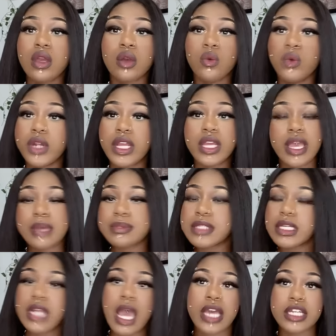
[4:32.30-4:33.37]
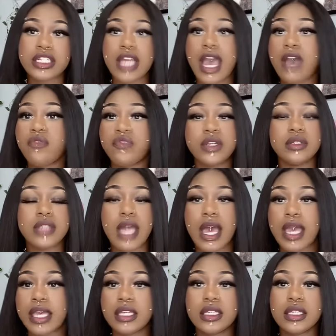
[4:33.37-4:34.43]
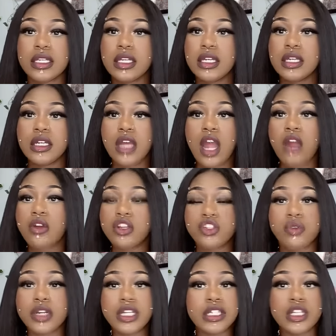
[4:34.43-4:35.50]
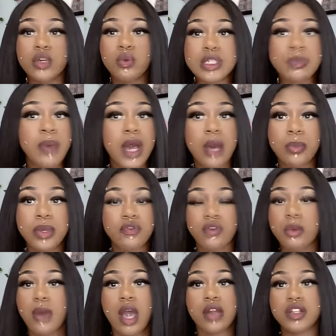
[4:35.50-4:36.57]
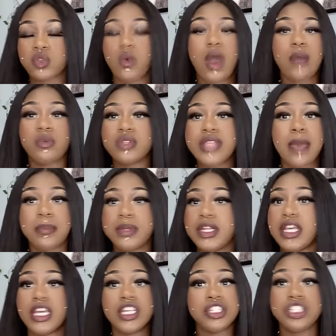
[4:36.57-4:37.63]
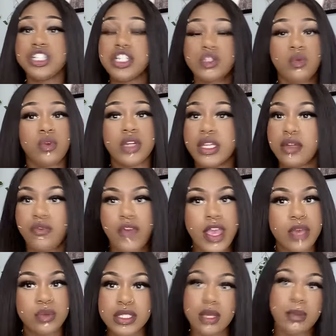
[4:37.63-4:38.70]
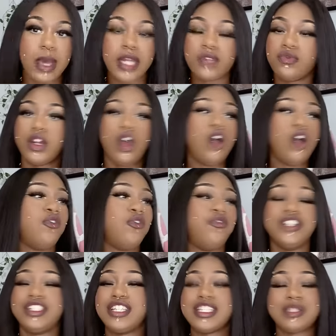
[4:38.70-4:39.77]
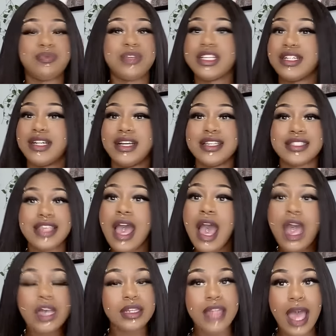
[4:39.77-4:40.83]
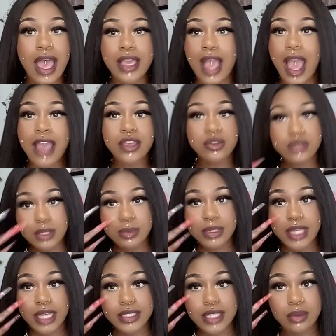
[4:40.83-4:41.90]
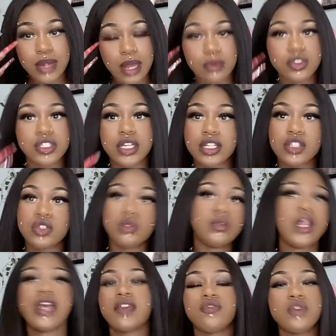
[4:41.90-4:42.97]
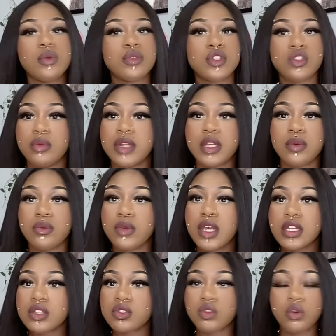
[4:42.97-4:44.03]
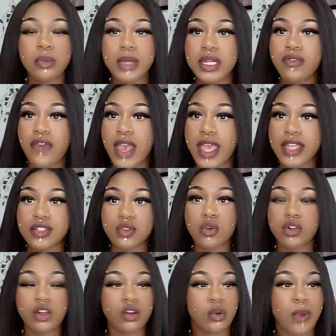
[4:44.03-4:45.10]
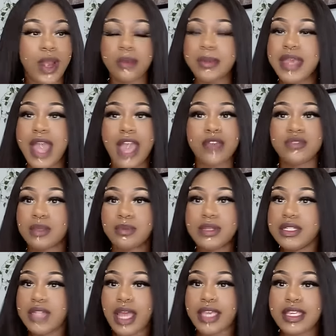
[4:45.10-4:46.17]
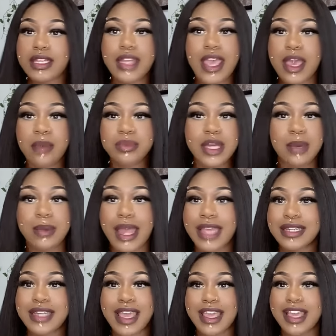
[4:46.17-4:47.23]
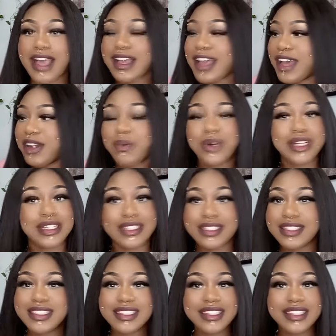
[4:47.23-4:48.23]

when it came to Naj, I feel like her adrenaline was pumping from all the squabbles happening, and she just wanted to get a fade with somebody for no, for just because. Like I used to be like that when I was younger too. Like if it was too many too many fades going on around me, I used to be like getting amped up. Like dang, I kind of wanna.